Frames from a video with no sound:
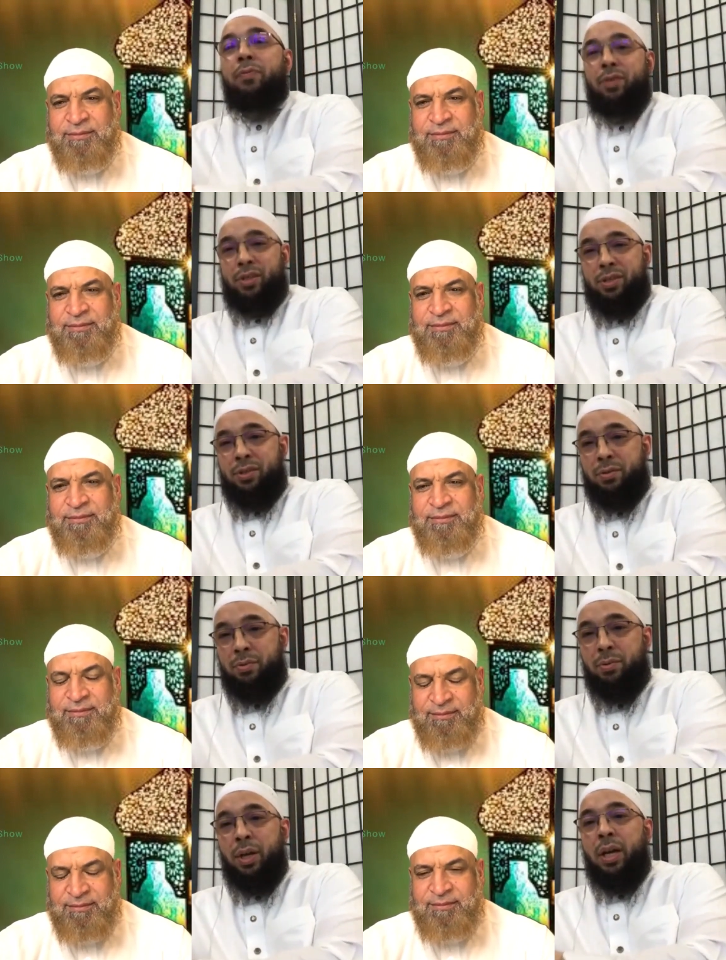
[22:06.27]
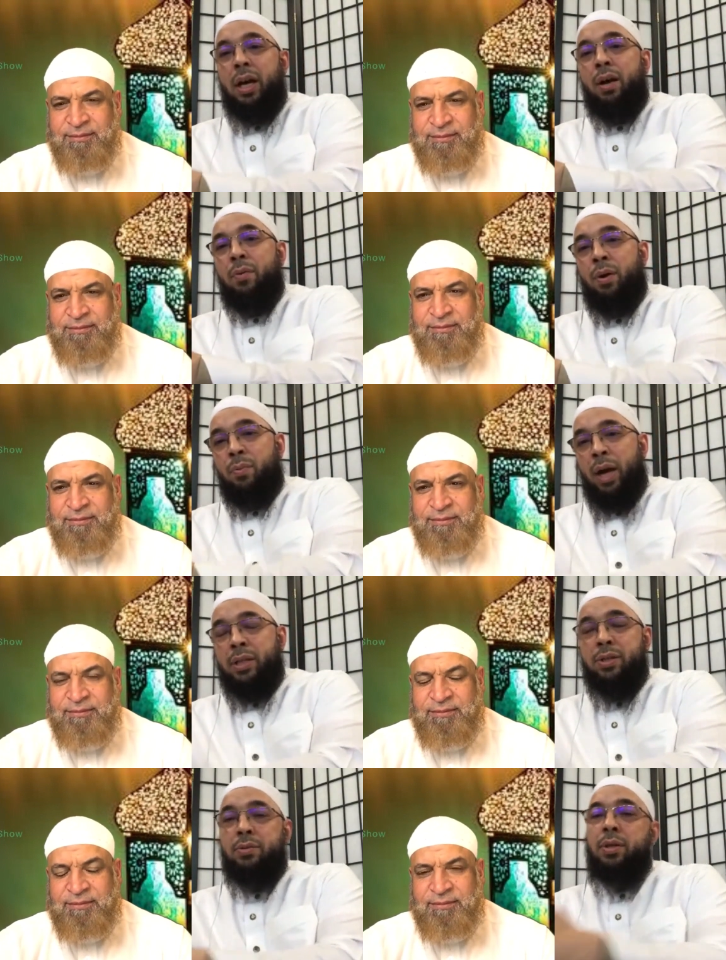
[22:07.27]
Speaker 1: preference to a, a
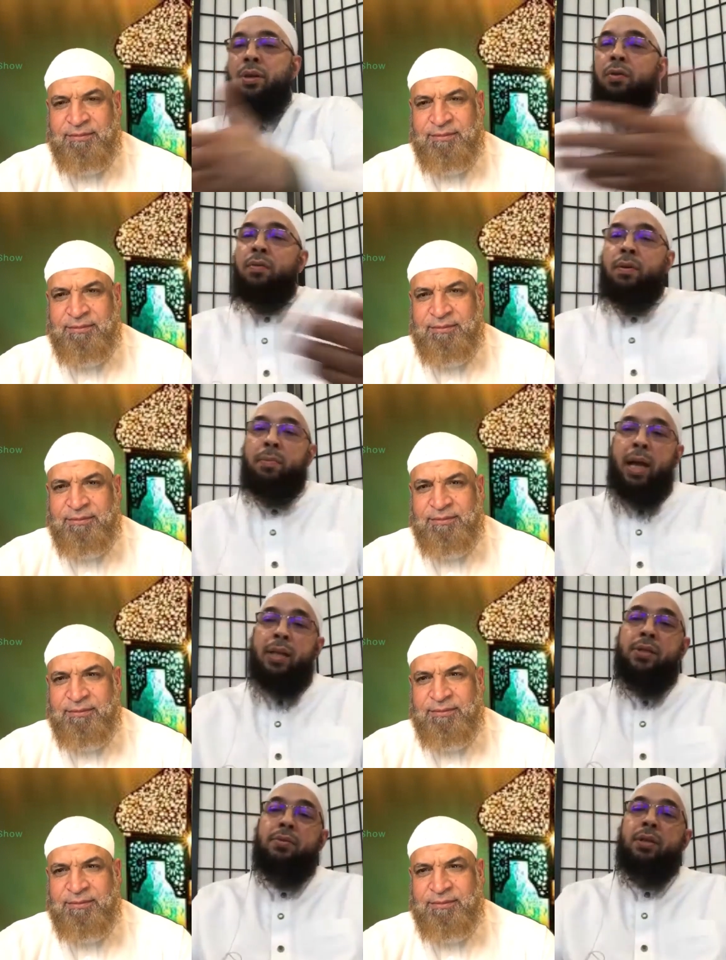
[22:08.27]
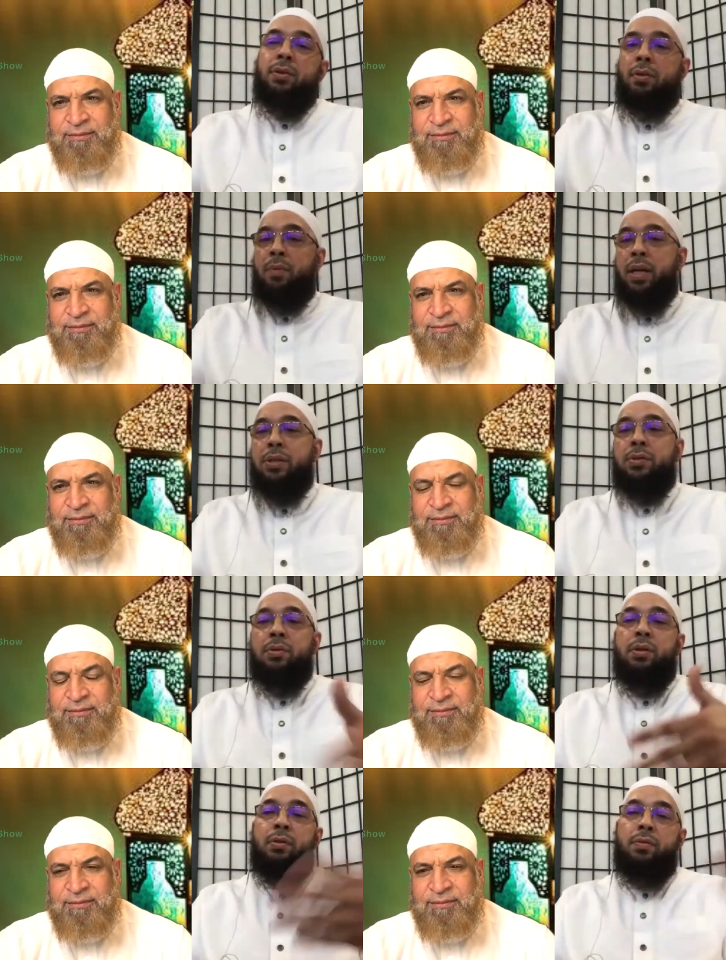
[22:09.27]
white student over a black student, or a white
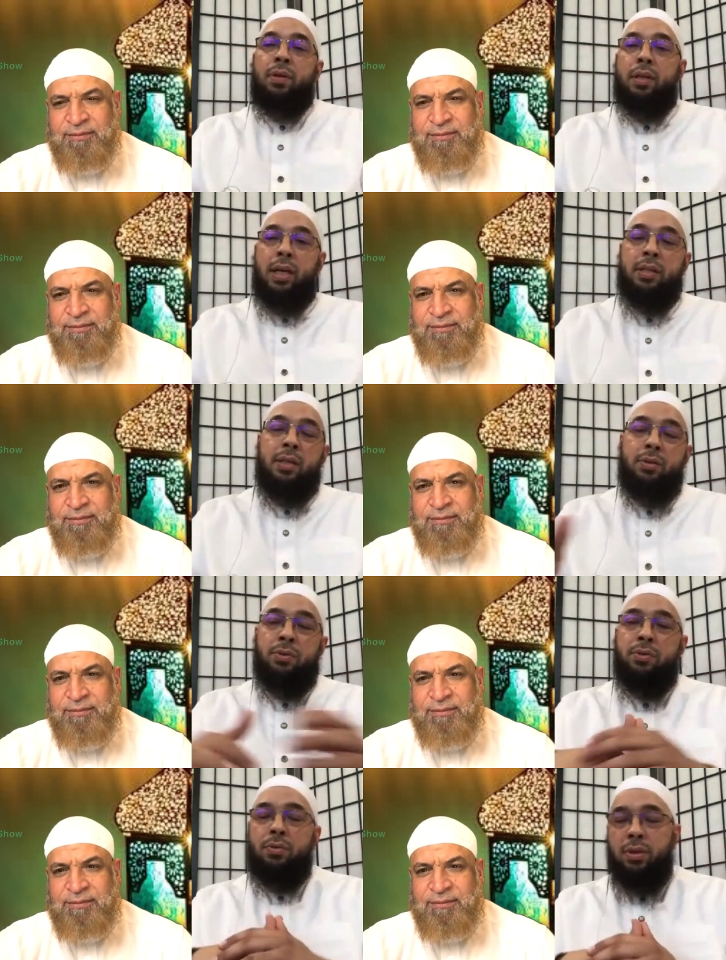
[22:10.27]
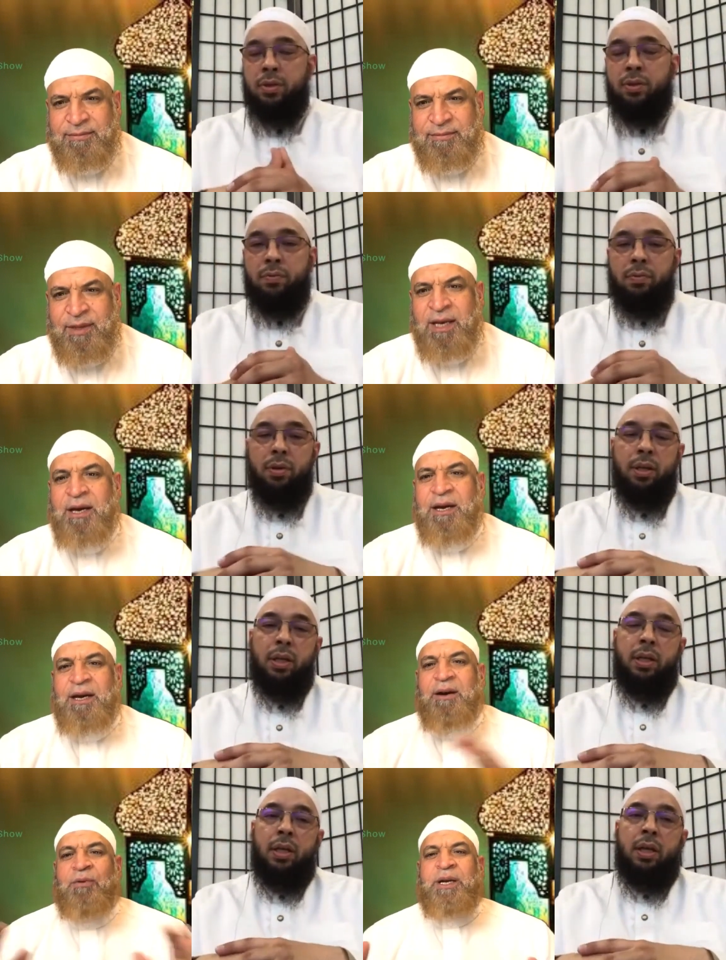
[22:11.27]
student over a Latino student, and so forth.
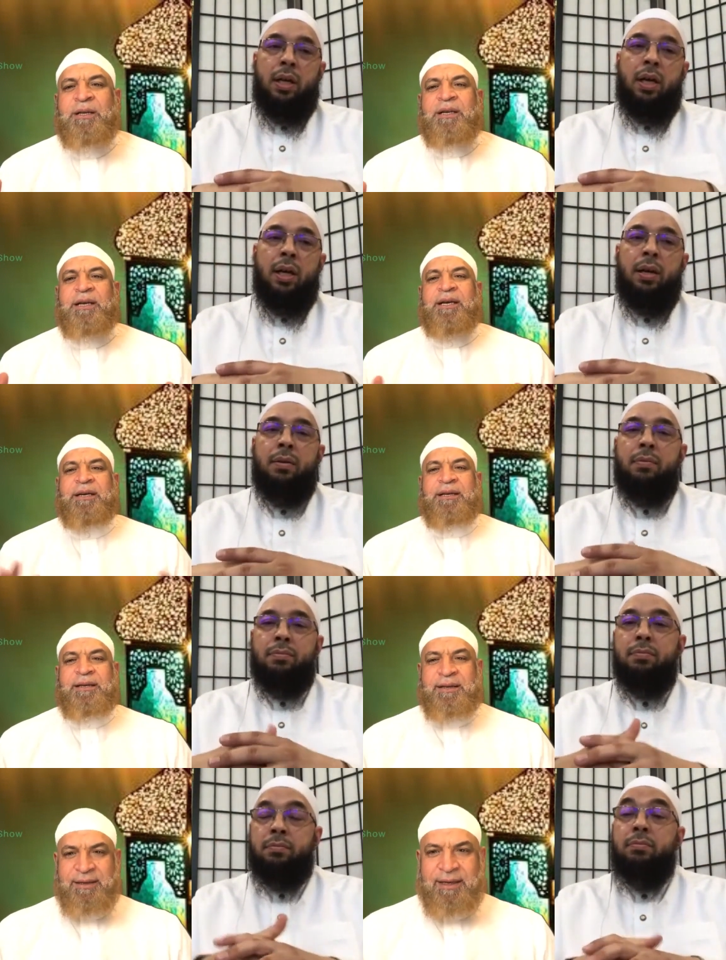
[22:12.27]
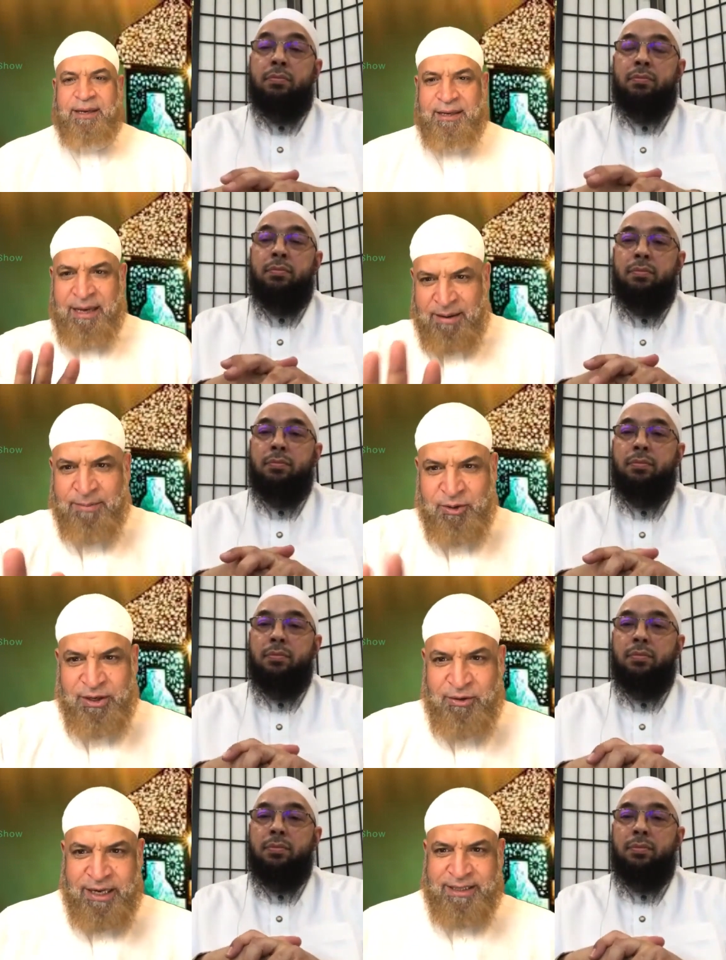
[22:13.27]
Speaker 2: Well, uh, mm. I, I'm
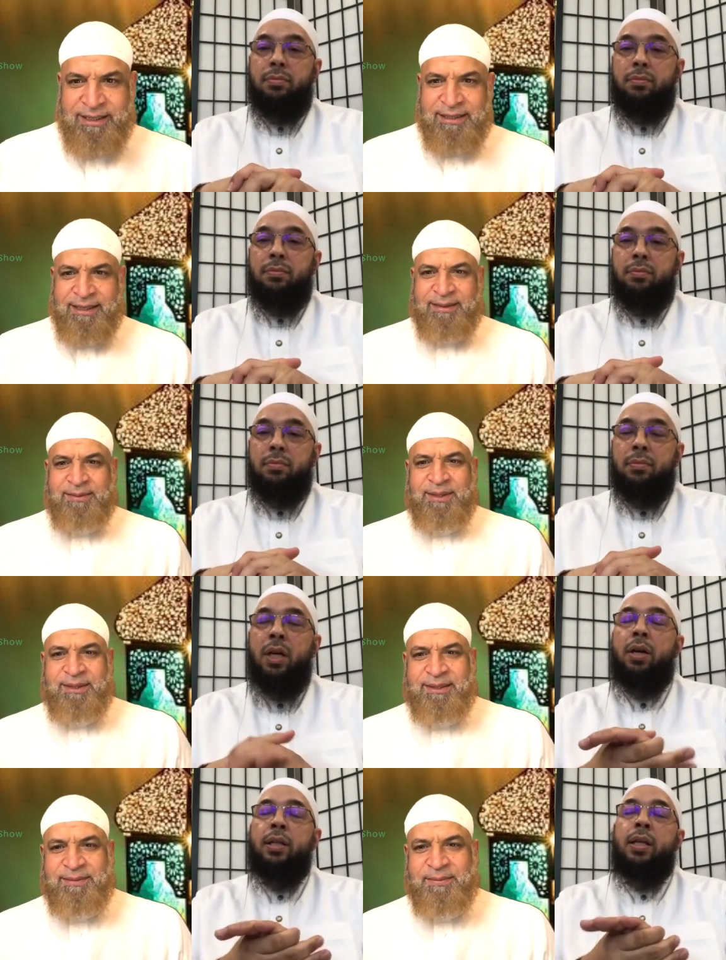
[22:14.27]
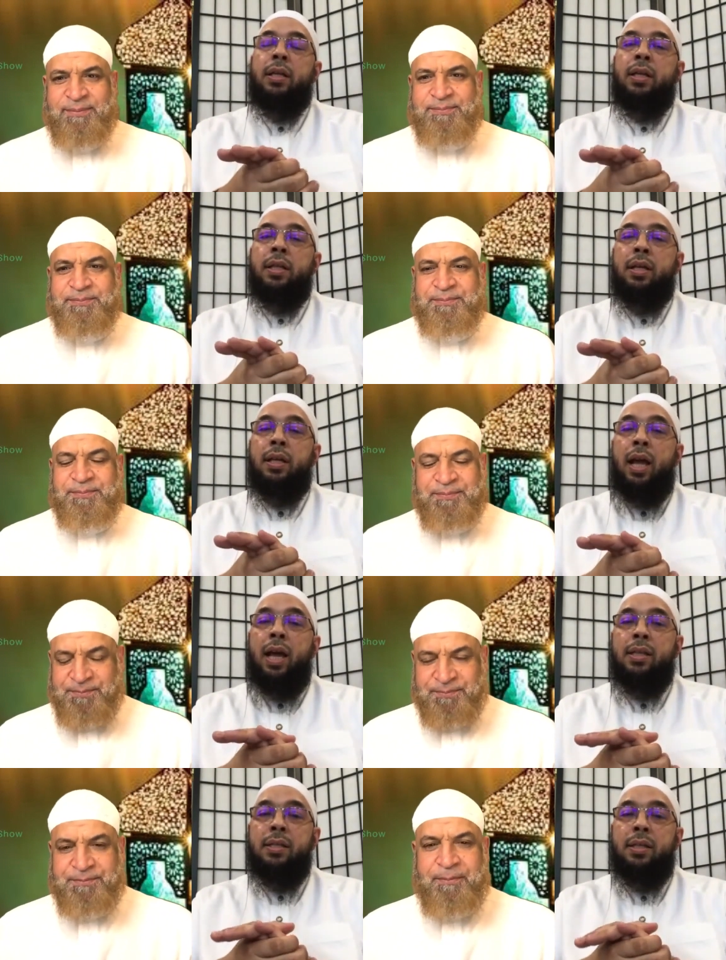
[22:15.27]
sorry. Go ahead.
Speaker 1: No, and then and then the
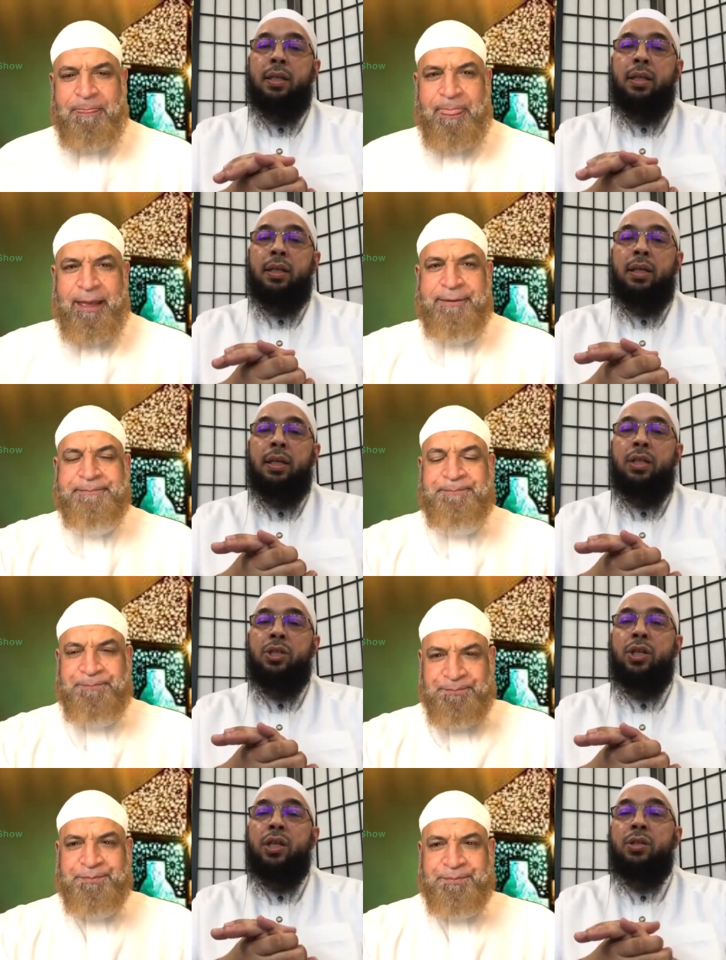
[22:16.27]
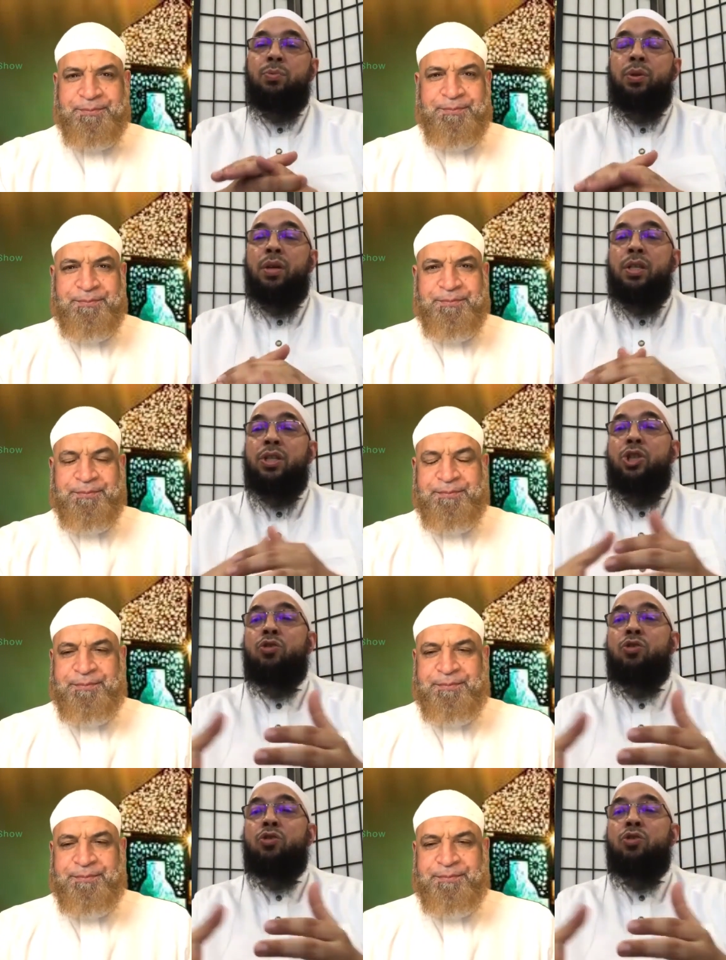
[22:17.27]
last thing is is is